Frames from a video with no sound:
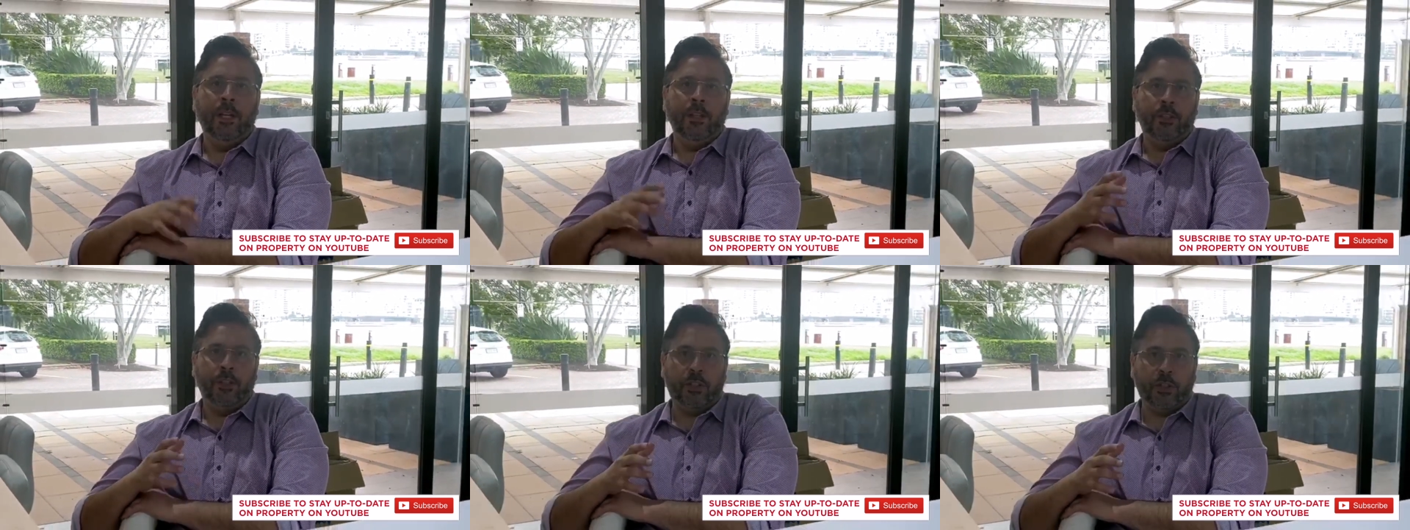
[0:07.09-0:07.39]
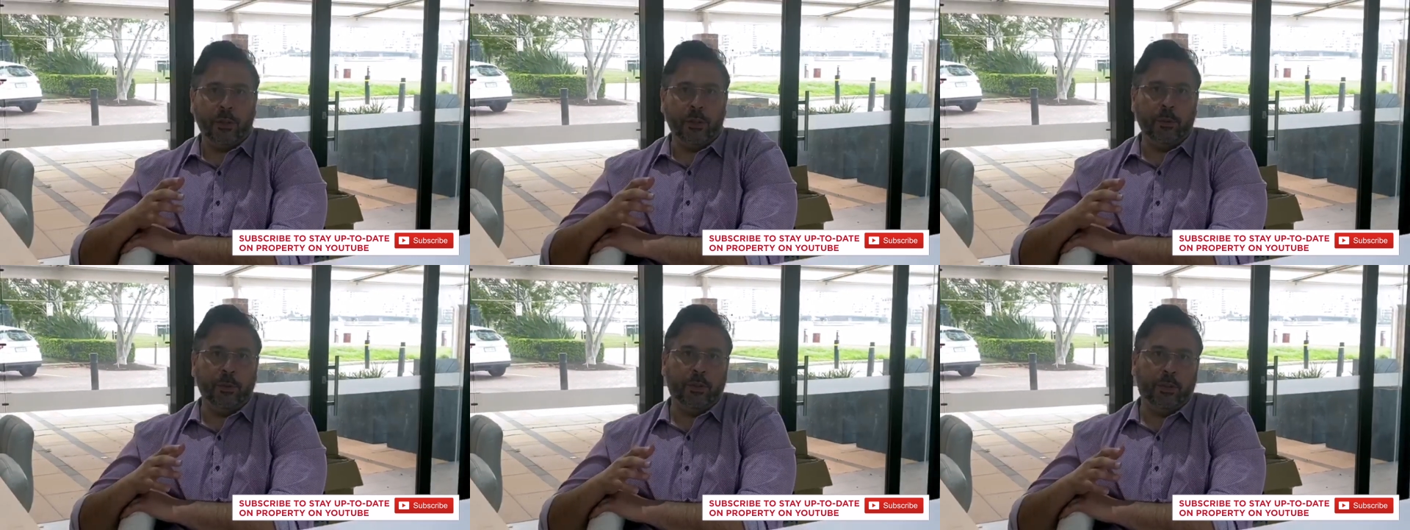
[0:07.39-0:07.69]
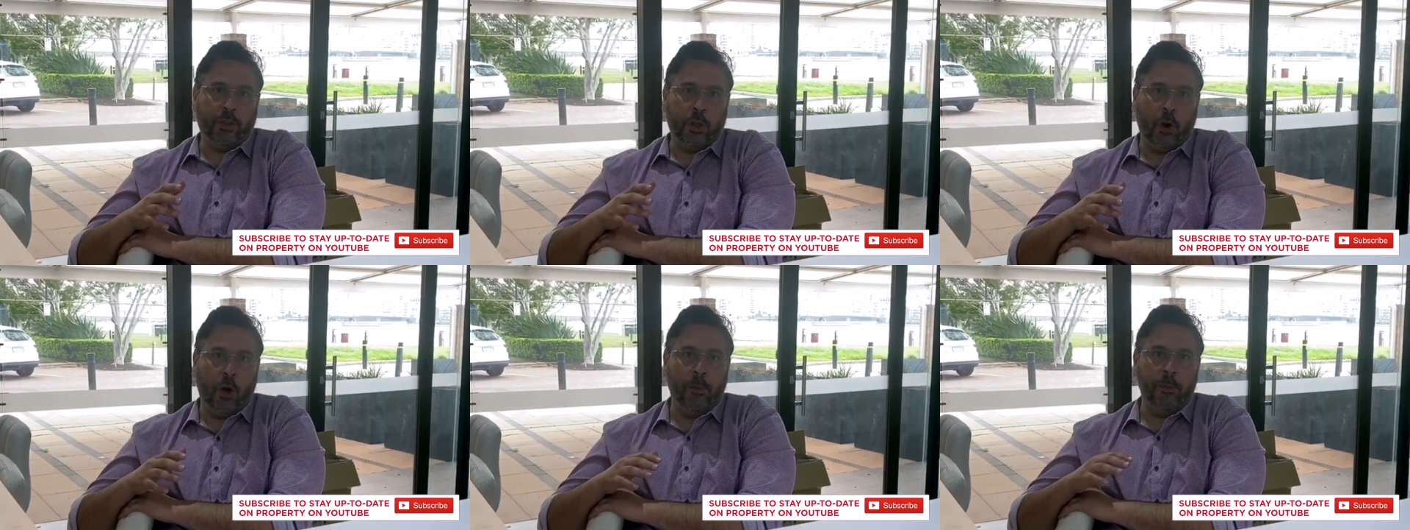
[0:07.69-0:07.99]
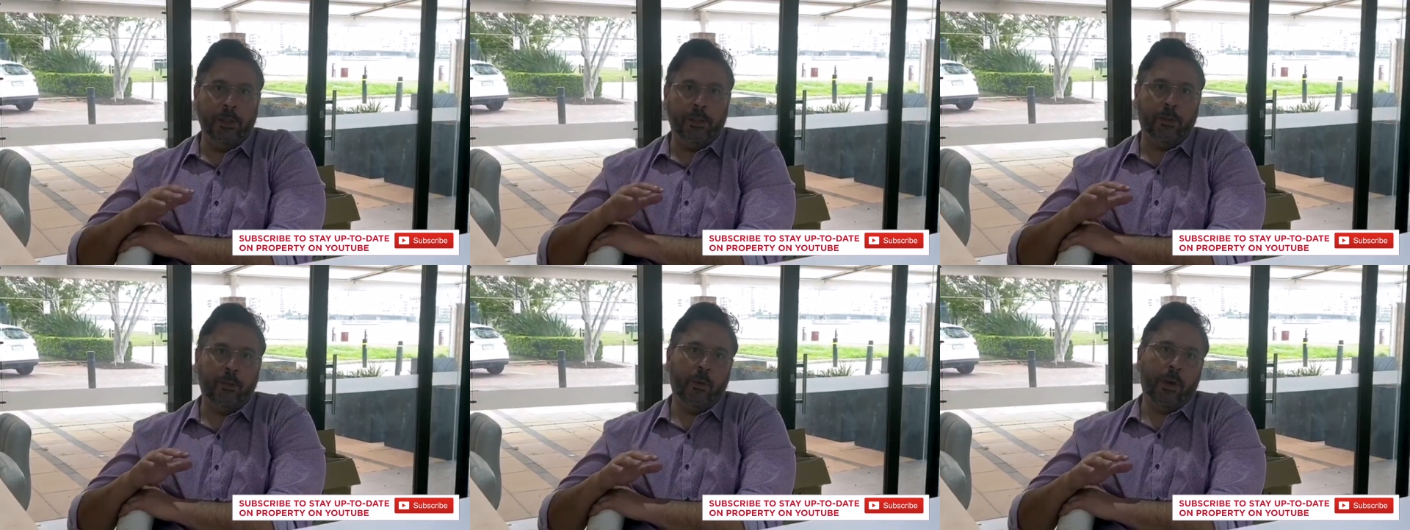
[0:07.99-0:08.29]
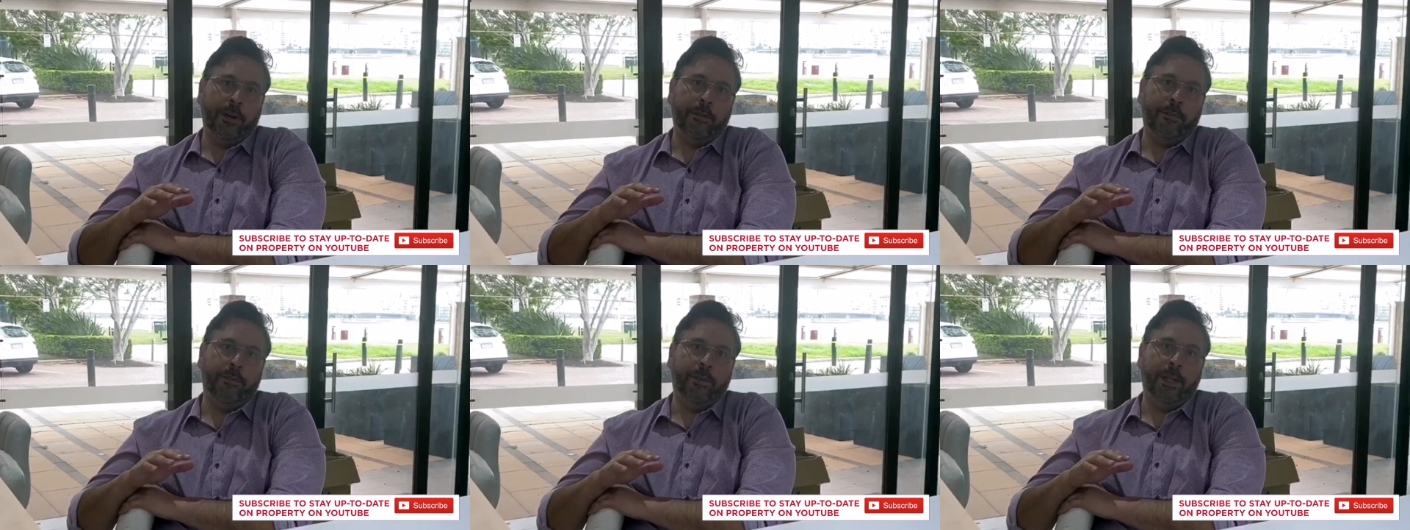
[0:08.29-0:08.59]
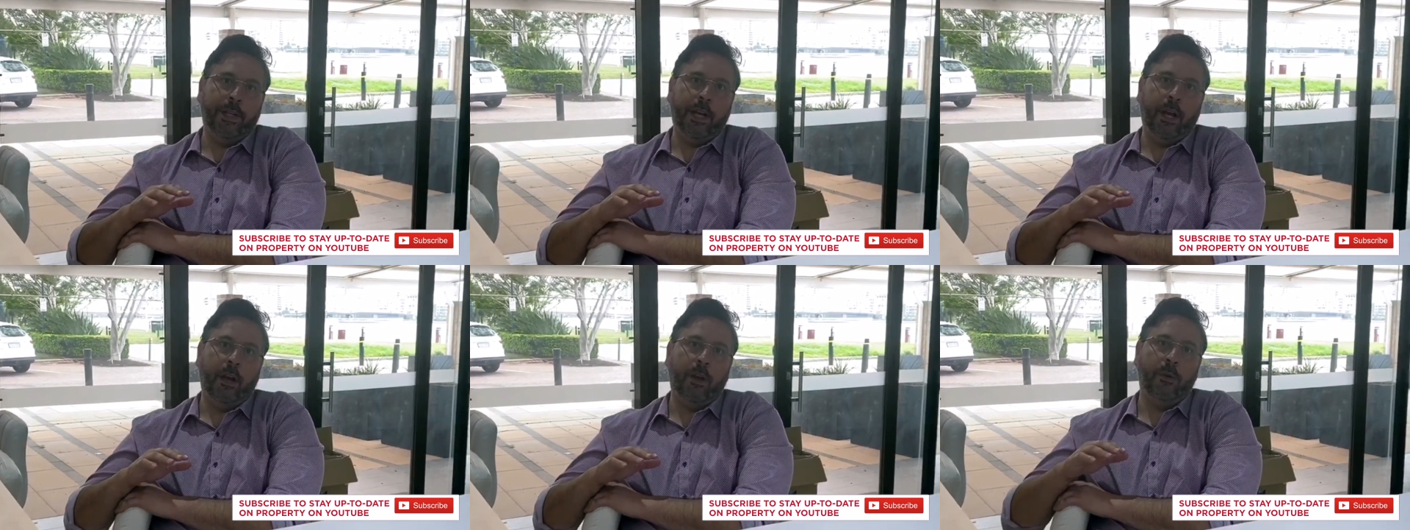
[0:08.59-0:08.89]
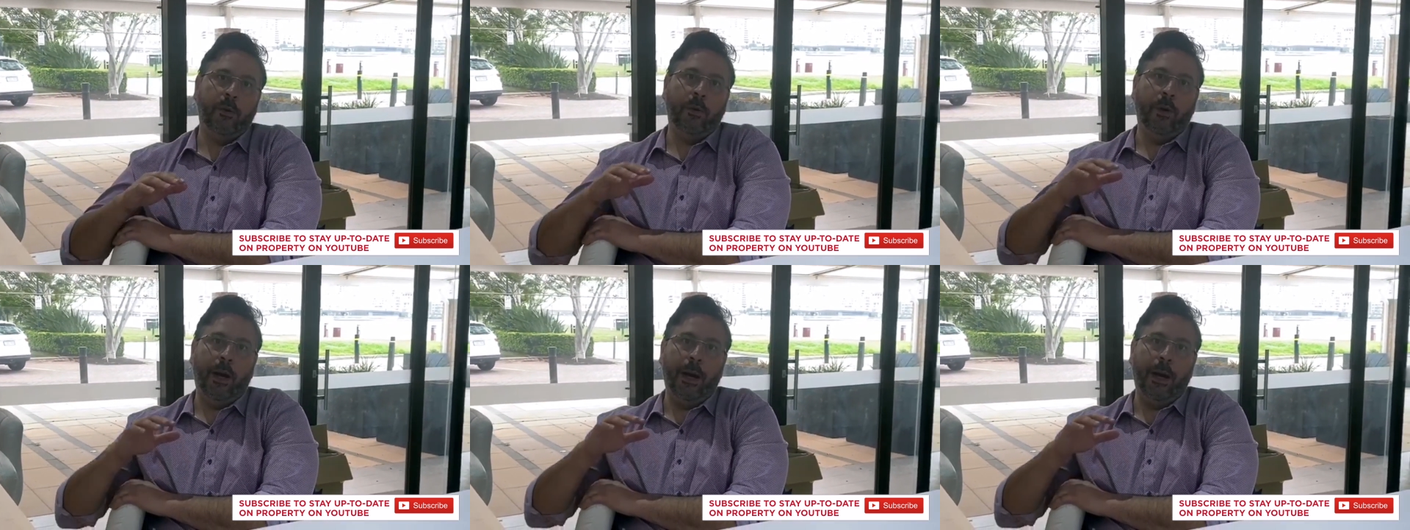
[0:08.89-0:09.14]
Just thought it was timely to run a video